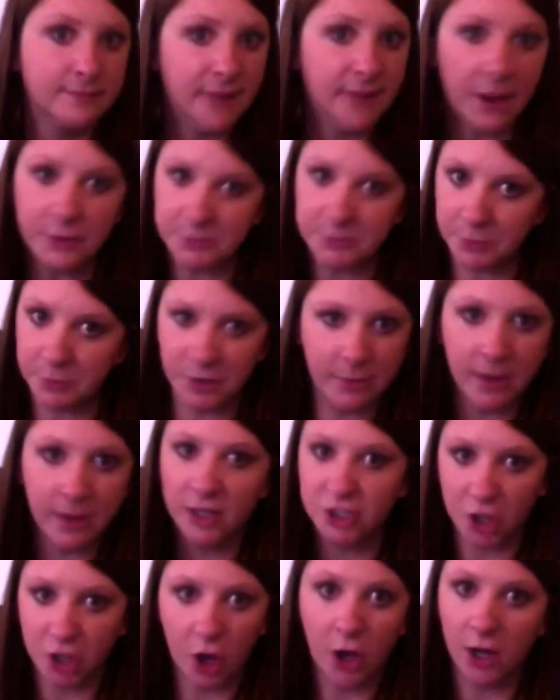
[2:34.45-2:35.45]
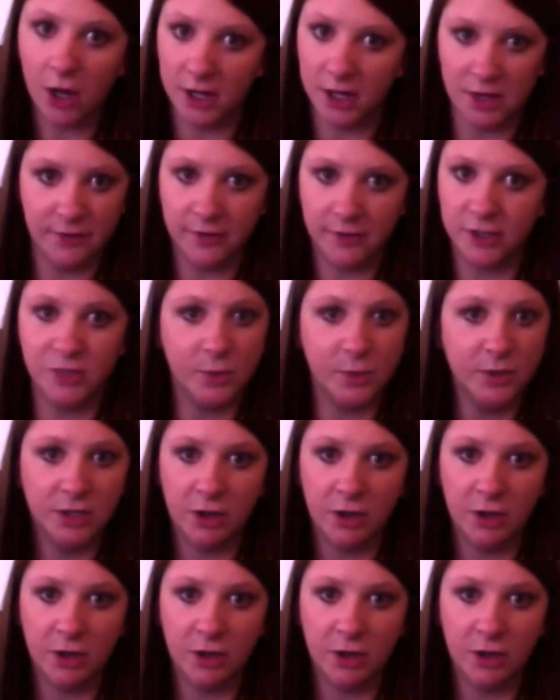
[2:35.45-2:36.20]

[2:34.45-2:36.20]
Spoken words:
that was pretty much all in the first one.